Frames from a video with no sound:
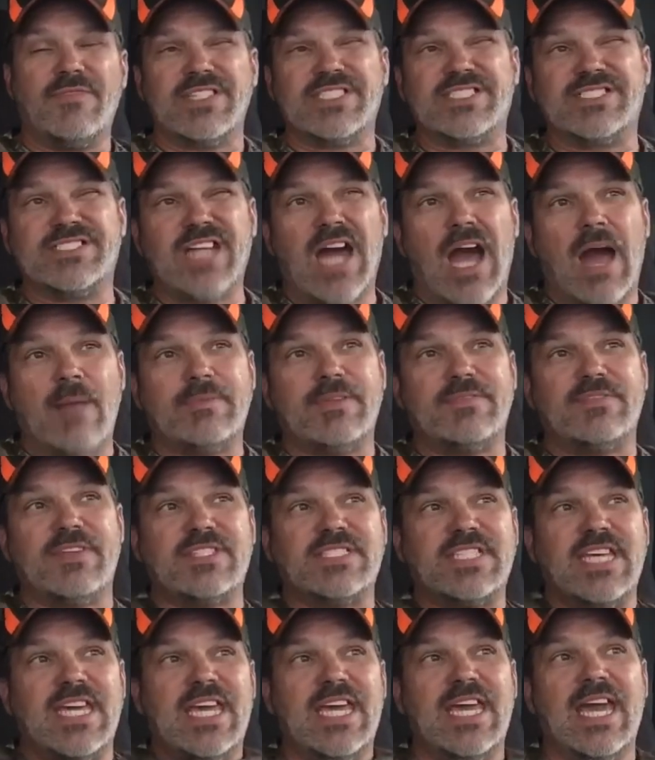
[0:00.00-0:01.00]
I stopped at the
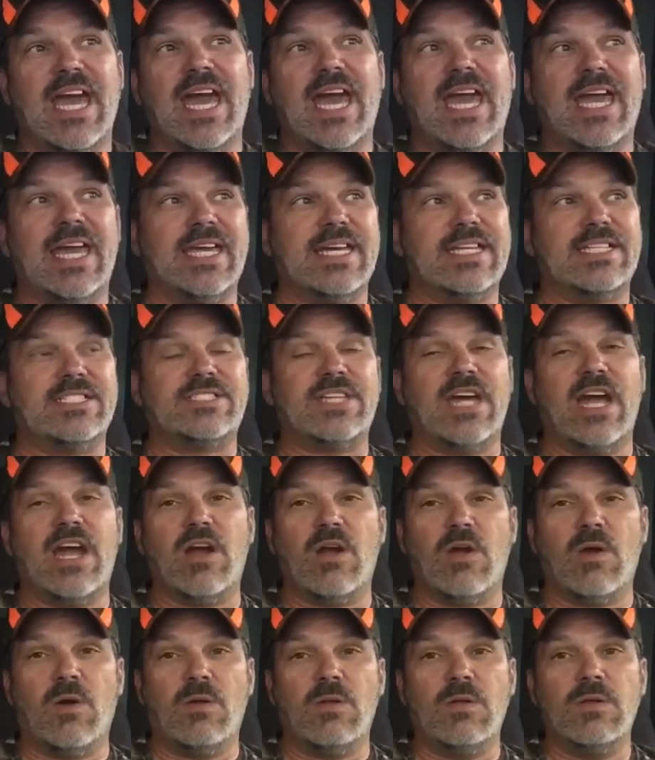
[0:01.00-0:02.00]
TA in
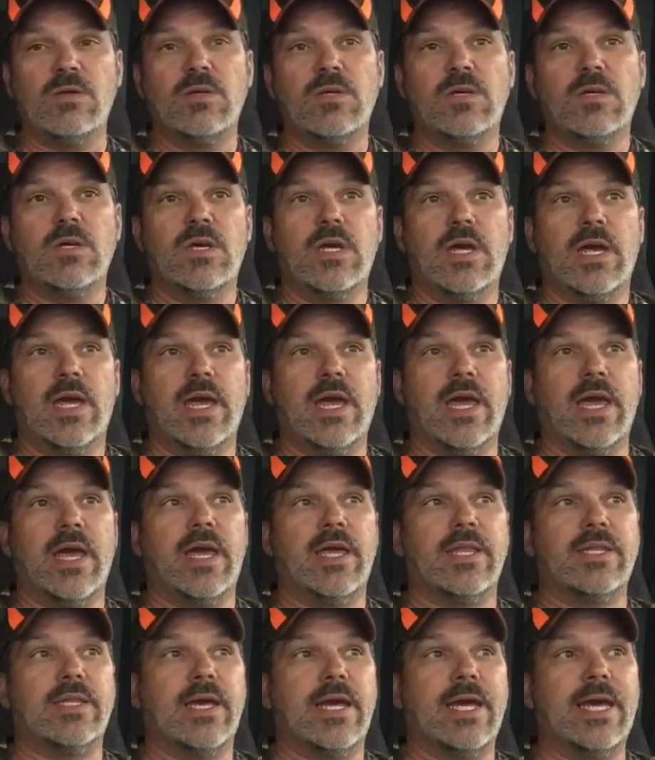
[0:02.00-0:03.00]
Terrell
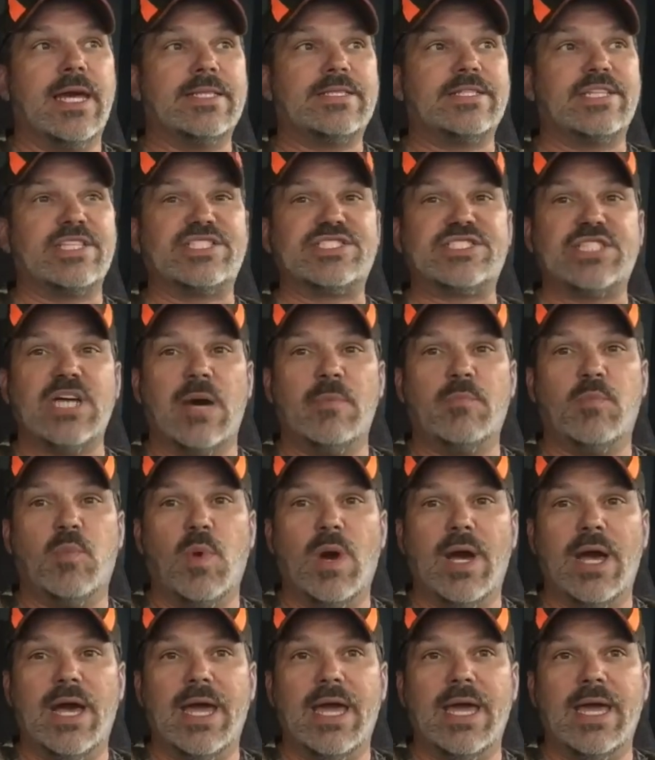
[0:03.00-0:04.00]
and hit the
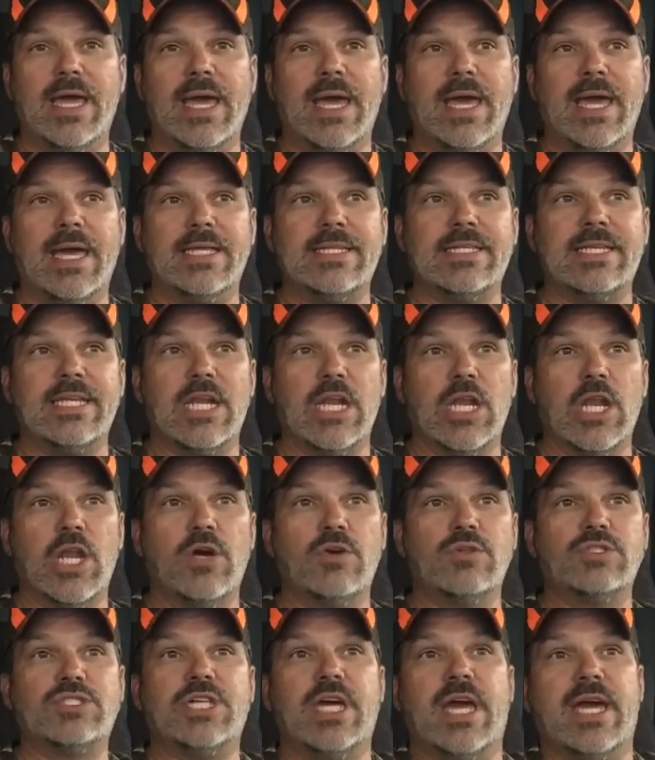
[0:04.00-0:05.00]
subway and did a
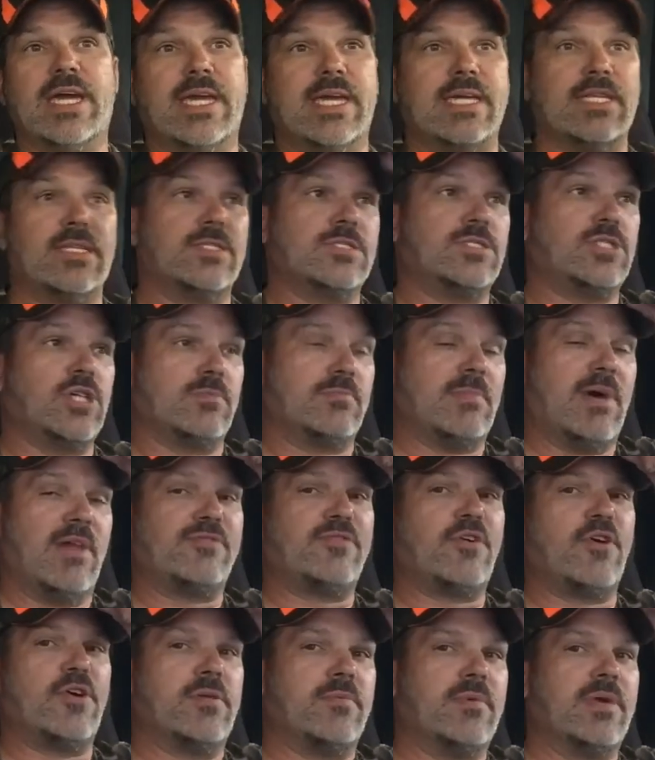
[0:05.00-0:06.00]
load check and took my
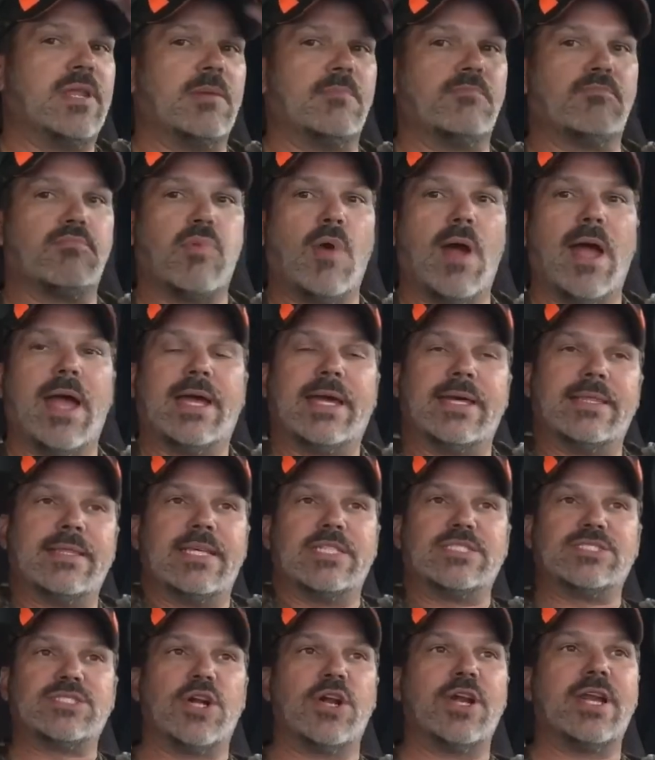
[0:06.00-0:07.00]
30-minute break and
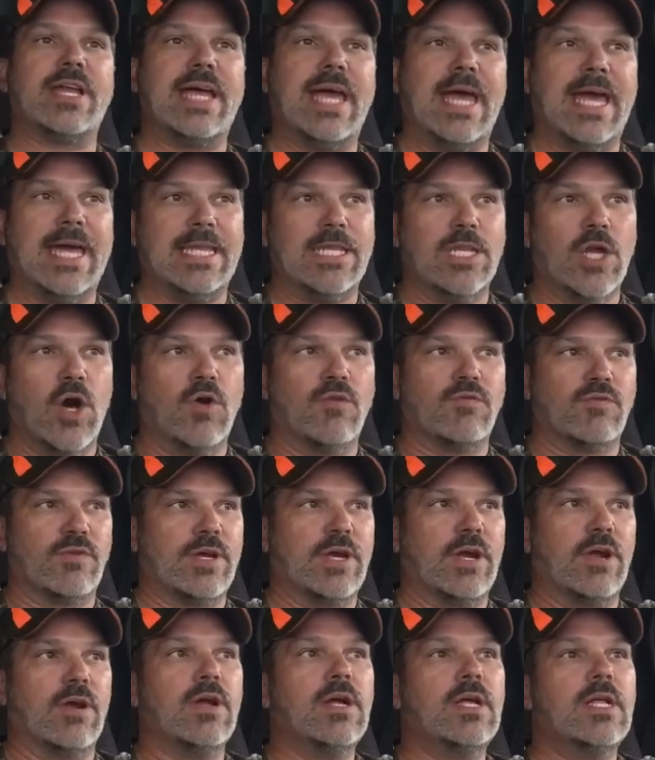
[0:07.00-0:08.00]
then started heading over
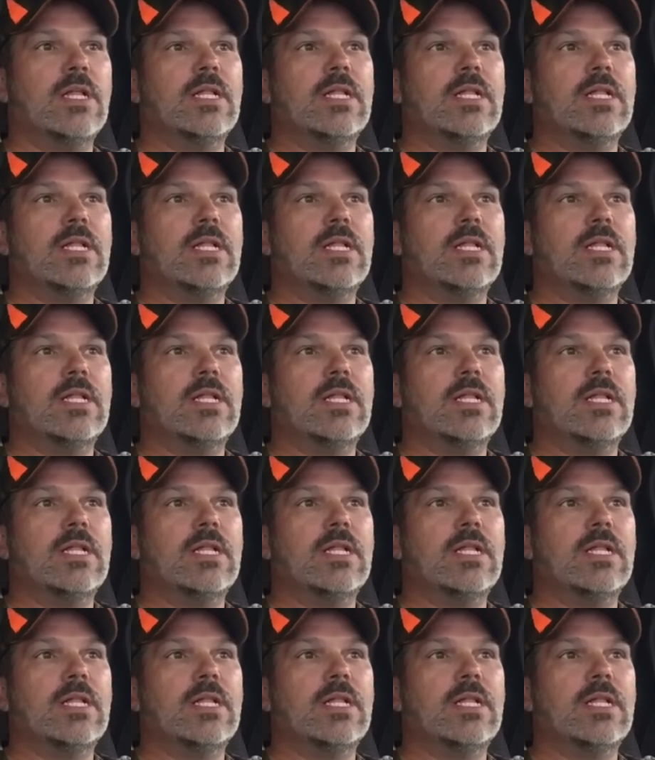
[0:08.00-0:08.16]
here.